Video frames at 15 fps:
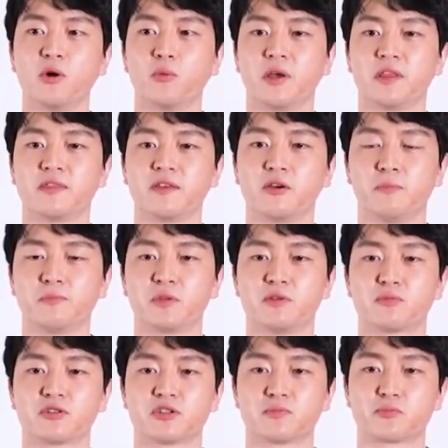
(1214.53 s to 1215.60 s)
with the
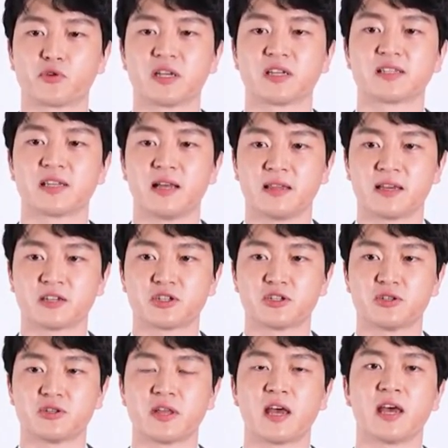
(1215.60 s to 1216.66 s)
optimal spring
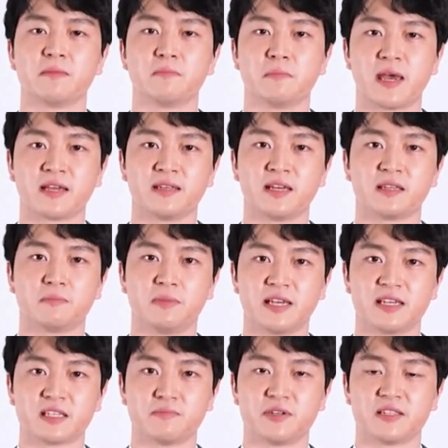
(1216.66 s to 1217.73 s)
selection and magnet
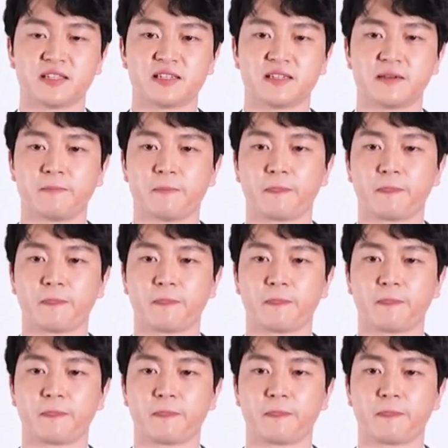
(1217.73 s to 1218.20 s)
placement.